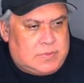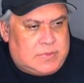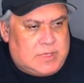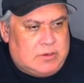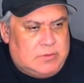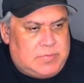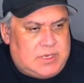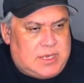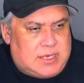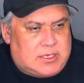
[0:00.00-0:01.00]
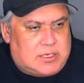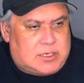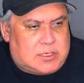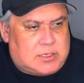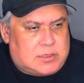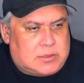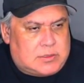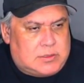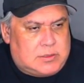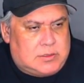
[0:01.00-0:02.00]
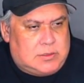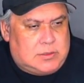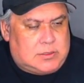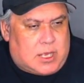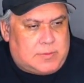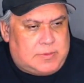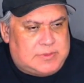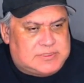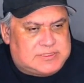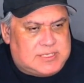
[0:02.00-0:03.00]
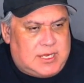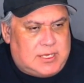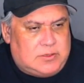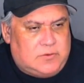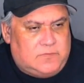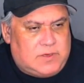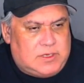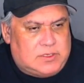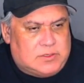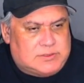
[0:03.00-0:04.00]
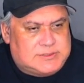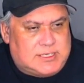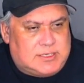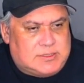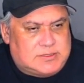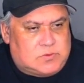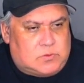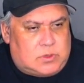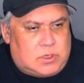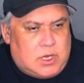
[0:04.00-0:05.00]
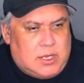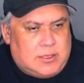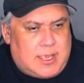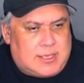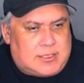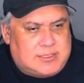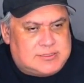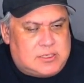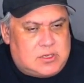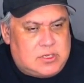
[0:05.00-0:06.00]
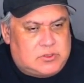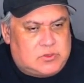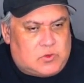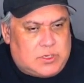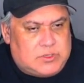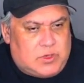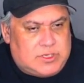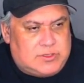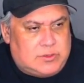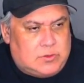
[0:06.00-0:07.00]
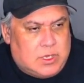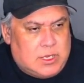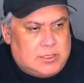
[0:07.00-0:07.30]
It would be a compliment to say new vehicle sales were lackluster in 2022.